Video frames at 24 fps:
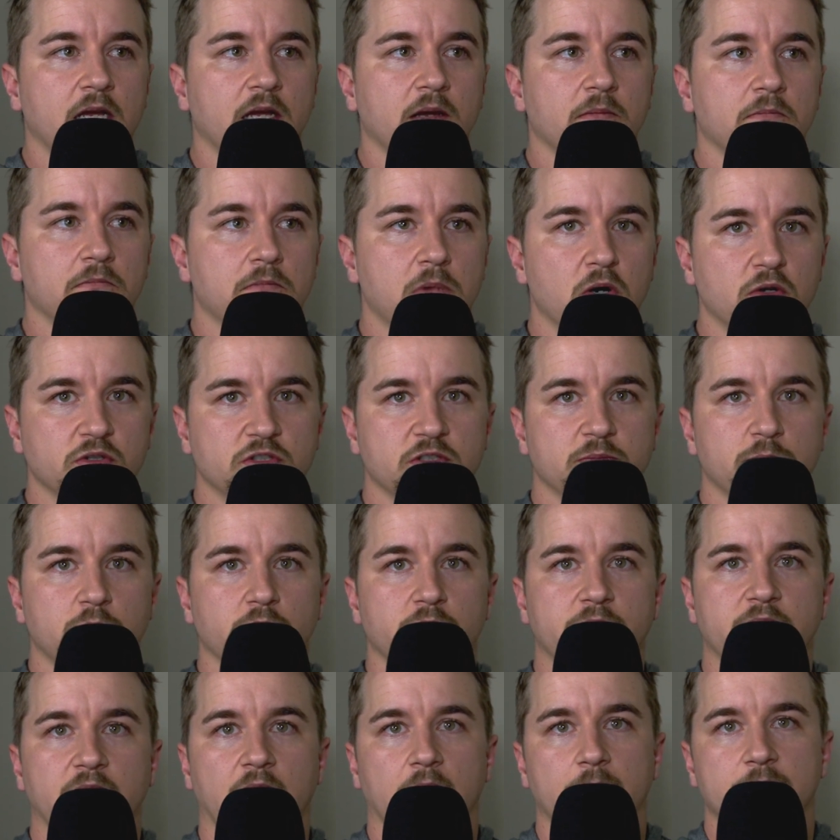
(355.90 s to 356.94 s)
most
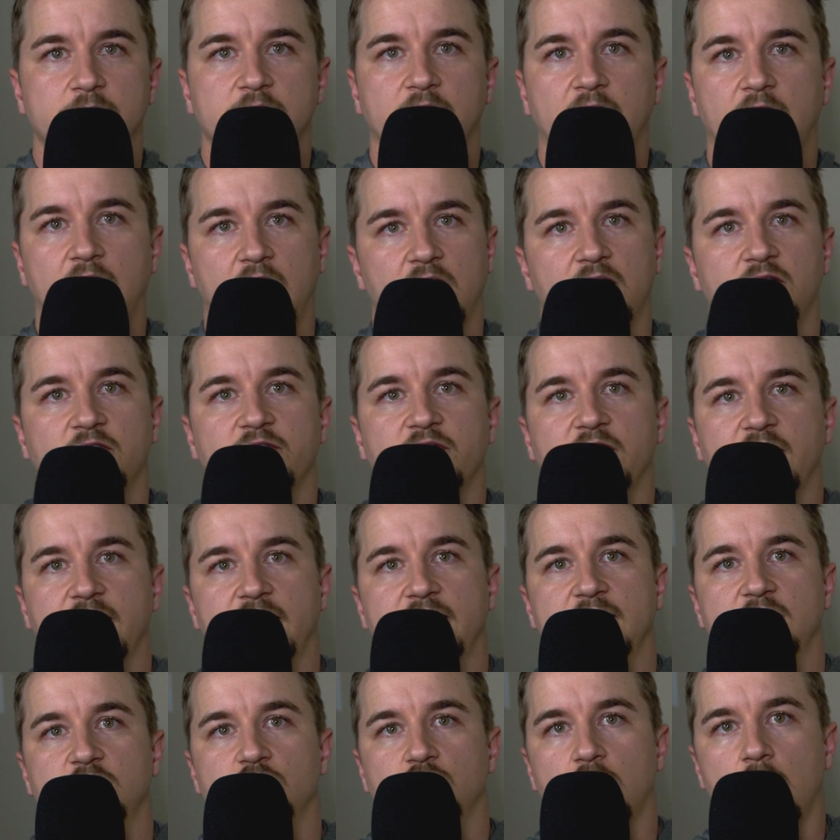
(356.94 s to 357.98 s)
bootcamps have
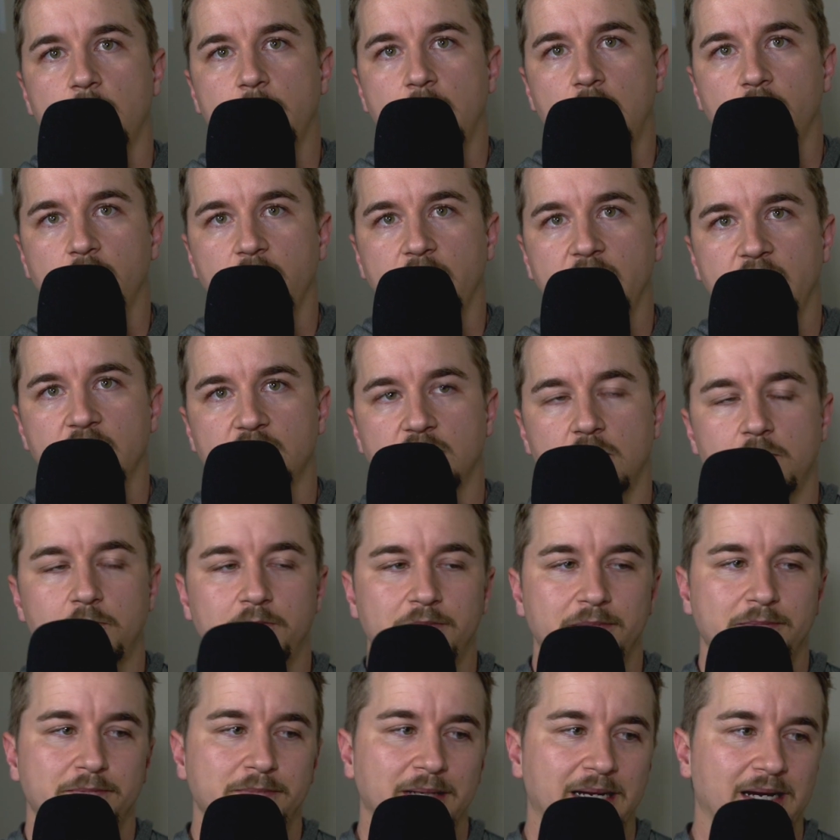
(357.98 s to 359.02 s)
a dropout rate of
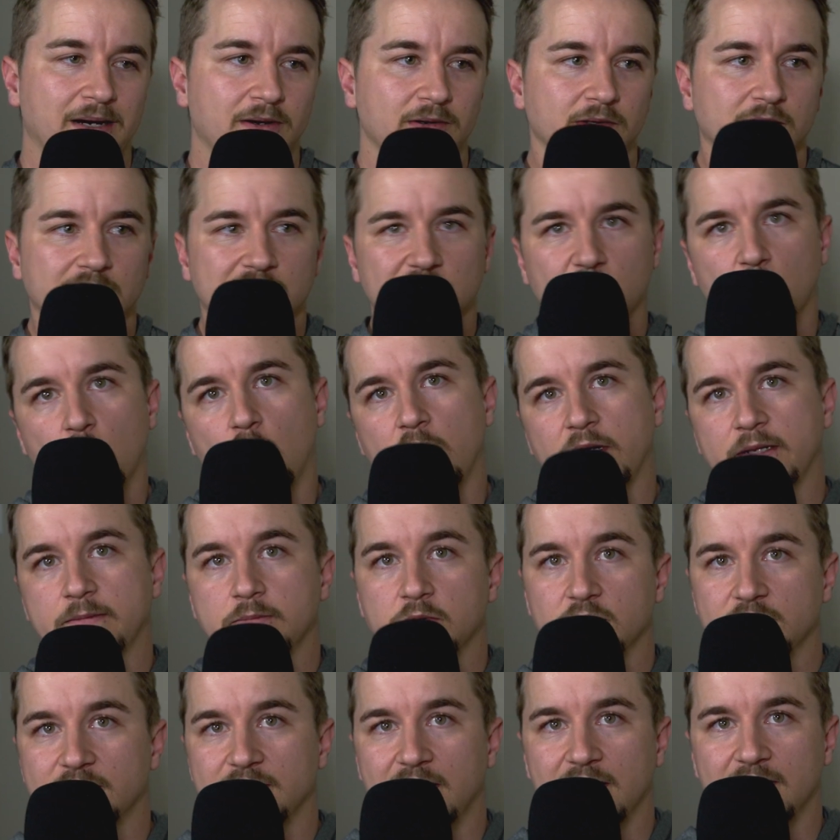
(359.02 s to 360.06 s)
about
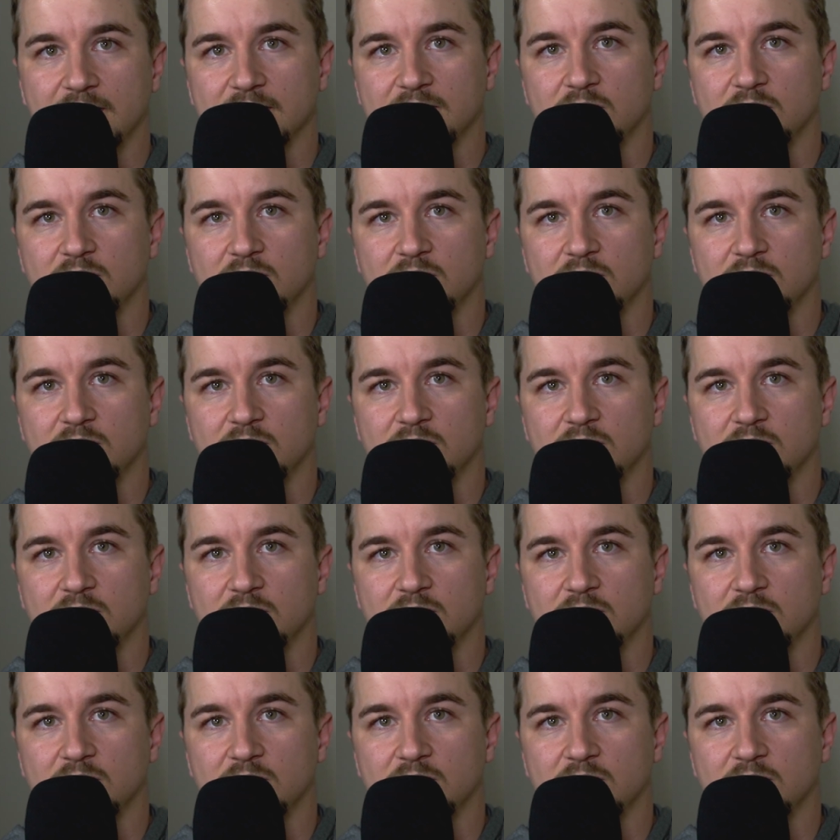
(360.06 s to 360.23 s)
20%.